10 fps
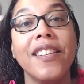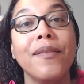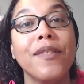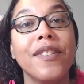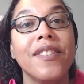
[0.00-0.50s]

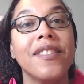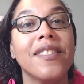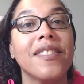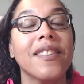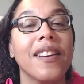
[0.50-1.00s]
He
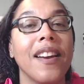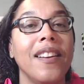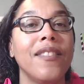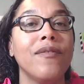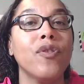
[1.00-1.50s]
was
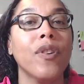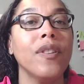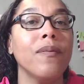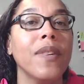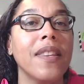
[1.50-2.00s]
kind of
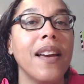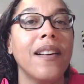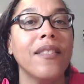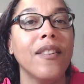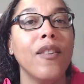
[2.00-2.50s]
Jordan
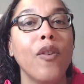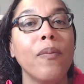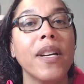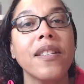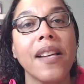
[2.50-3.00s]
without a
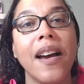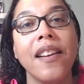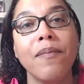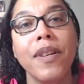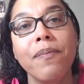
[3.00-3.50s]
whole bunch of
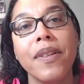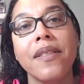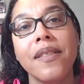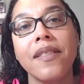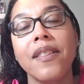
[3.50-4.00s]
Scottie Pippens,